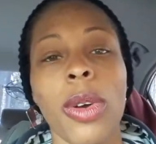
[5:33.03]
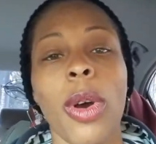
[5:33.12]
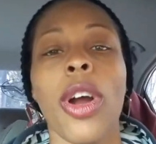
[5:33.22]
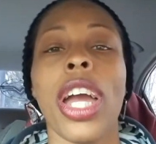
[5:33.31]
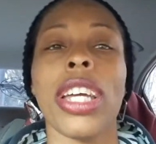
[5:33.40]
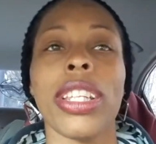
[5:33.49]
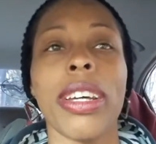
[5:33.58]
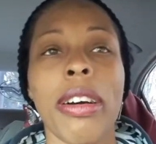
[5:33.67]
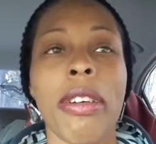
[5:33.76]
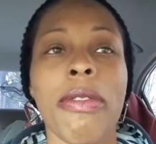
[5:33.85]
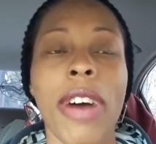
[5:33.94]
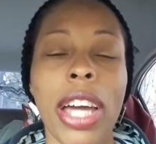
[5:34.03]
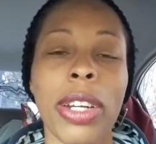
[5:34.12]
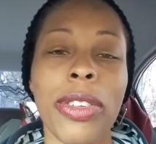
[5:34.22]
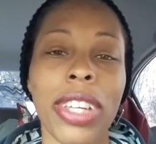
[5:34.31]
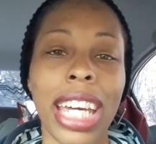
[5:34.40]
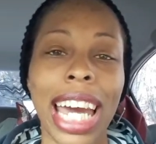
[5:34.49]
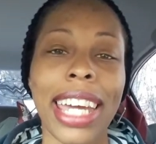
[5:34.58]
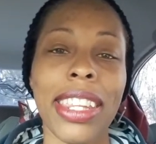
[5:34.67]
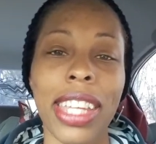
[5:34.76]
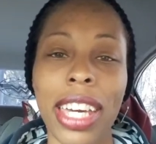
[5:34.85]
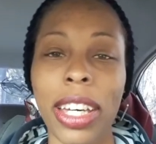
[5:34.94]
All right, final thing I
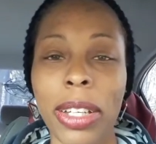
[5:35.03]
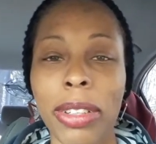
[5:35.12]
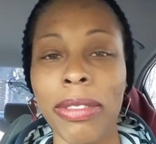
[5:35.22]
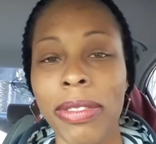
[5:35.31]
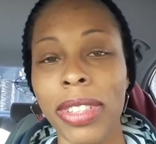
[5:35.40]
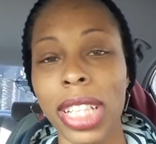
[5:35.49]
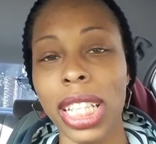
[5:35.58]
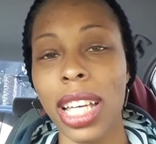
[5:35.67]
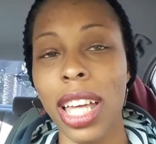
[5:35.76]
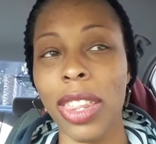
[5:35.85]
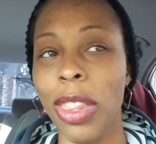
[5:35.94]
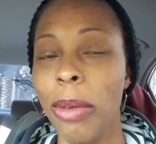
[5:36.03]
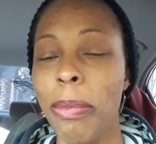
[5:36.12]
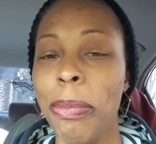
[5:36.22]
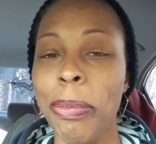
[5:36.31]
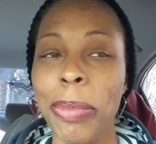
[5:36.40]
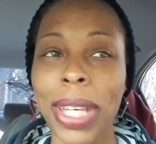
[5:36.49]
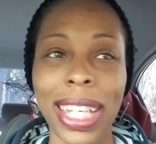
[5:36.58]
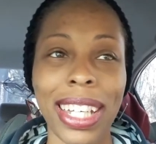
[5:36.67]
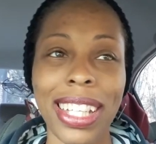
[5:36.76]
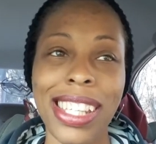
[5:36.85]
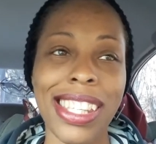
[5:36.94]
can think of, the
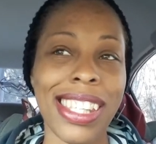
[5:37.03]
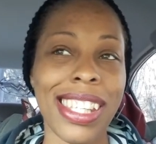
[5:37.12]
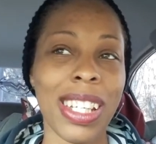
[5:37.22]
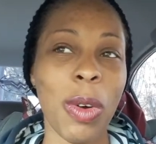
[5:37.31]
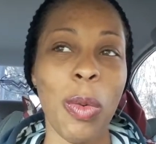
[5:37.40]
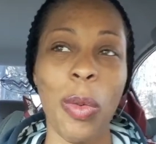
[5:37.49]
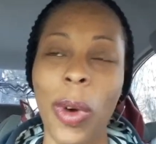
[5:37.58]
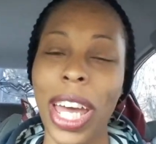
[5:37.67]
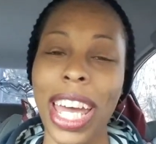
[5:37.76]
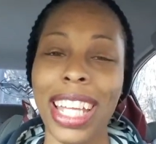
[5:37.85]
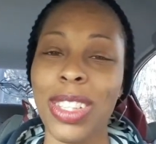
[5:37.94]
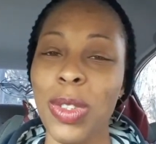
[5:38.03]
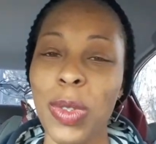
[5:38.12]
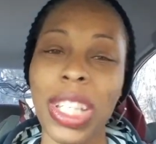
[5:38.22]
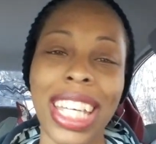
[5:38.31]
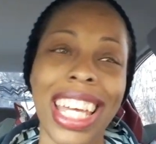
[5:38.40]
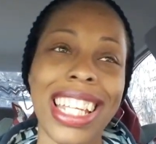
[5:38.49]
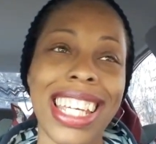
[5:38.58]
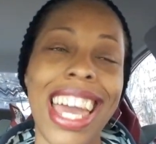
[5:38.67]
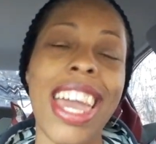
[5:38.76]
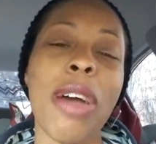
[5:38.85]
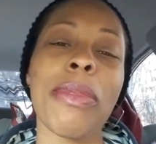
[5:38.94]
biggest way to get
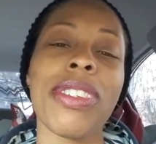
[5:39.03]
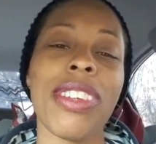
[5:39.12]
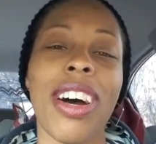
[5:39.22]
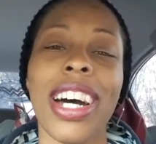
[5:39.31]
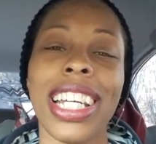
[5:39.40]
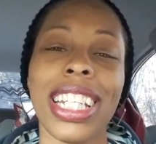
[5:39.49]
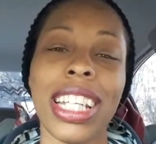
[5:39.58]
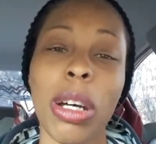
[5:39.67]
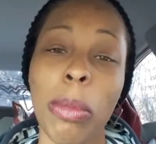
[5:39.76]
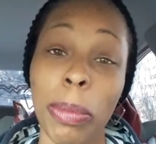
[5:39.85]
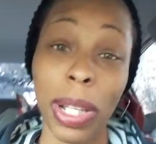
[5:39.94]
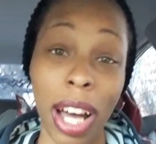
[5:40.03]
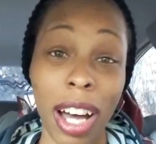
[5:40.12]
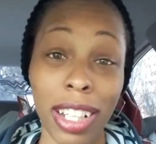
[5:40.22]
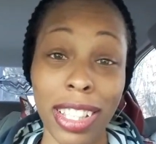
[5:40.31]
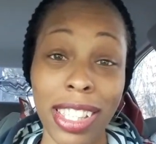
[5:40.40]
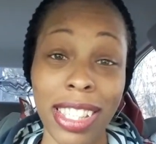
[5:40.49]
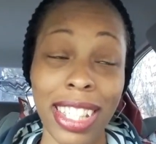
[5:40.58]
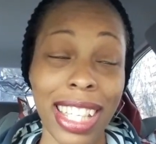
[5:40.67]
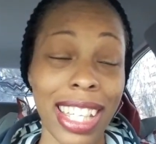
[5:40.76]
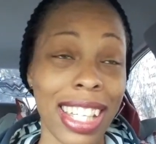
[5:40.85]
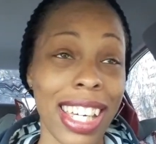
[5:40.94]
Amazon blocks.
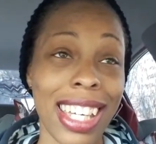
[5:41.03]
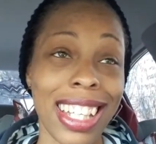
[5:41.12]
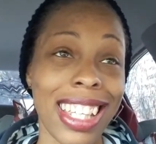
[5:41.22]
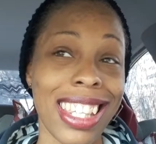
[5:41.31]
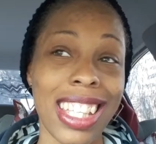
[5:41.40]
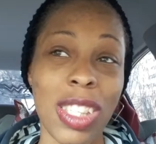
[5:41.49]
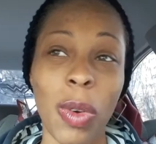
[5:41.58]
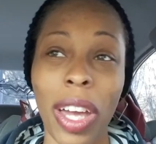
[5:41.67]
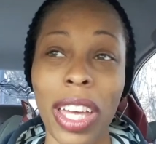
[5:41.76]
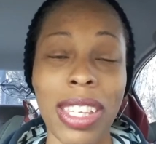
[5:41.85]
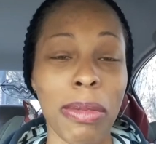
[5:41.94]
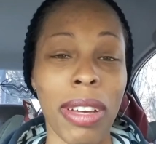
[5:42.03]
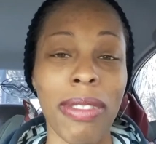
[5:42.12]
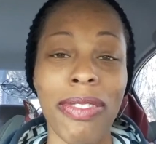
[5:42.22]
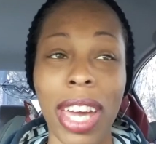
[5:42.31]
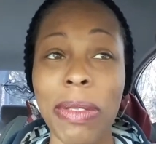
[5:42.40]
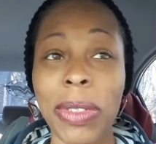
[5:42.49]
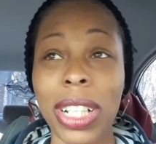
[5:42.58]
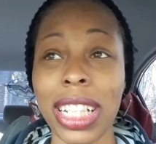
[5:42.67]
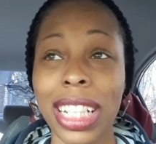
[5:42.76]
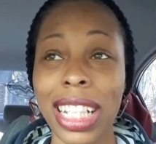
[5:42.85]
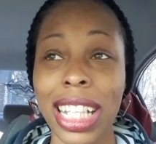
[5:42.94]
This way is my favorite.